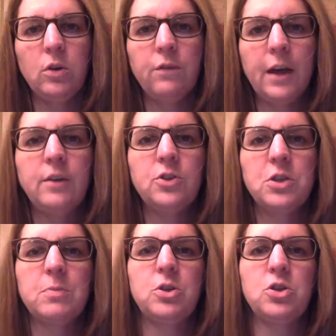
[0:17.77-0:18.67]
you'll find
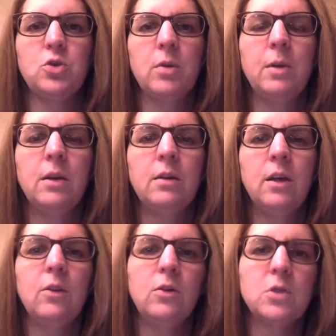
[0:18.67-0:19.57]
just as much enjoyment
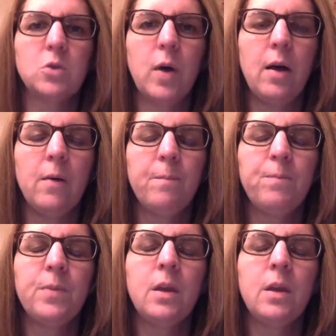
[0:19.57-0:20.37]
in those as well.